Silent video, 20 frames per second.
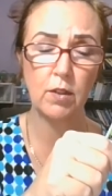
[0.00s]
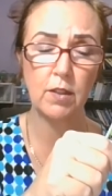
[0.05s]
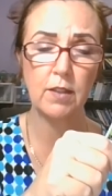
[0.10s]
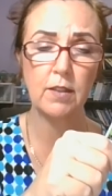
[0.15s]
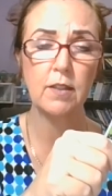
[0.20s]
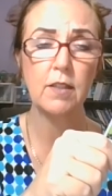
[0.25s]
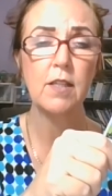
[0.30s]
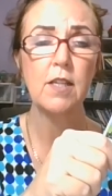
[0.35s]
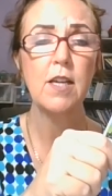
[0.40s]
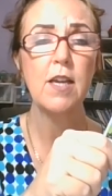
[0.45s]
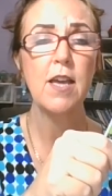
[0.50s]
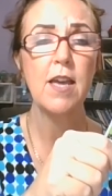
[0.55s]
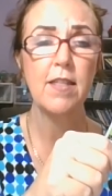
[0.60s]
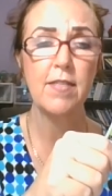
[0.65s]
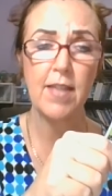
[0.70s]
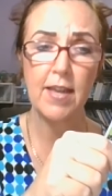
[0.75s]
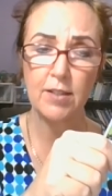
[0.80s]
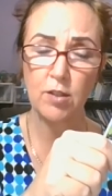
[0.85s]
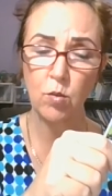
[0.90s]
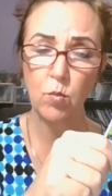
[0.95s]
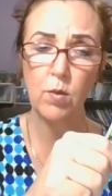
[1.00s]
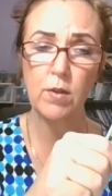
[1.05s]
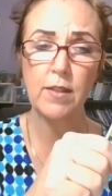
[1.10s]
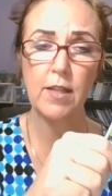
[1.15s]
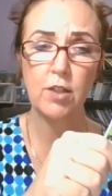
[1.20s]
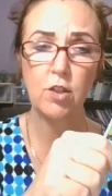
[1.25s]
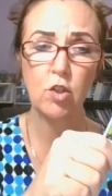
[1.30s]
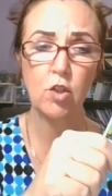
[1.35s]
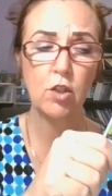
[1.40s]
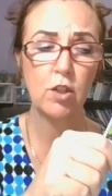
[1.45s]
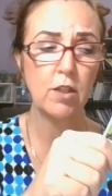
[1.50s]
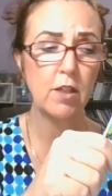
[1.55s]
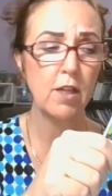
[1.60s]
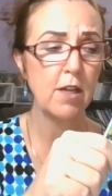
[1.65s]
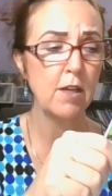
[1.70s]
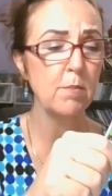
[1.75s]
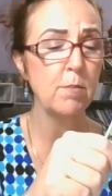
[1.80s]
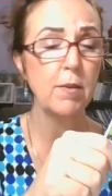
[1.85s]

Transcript: it, and that's when they should have done.